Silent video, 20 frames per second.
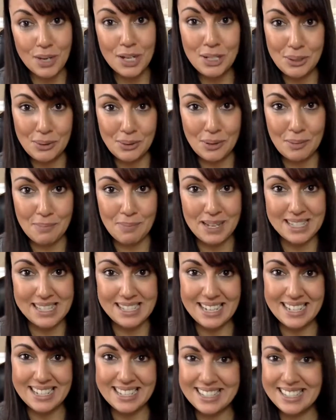your
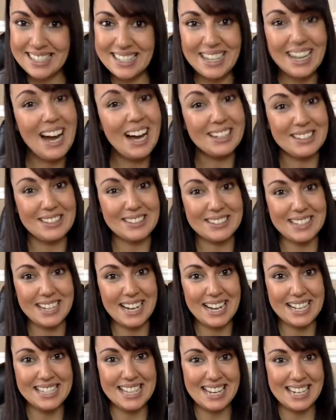business. I'll talk to you
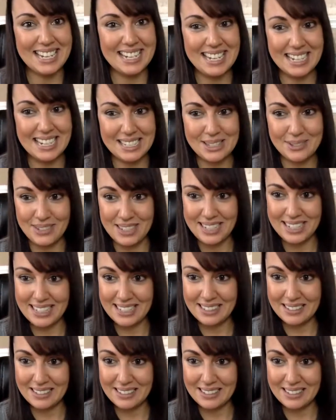guys next week.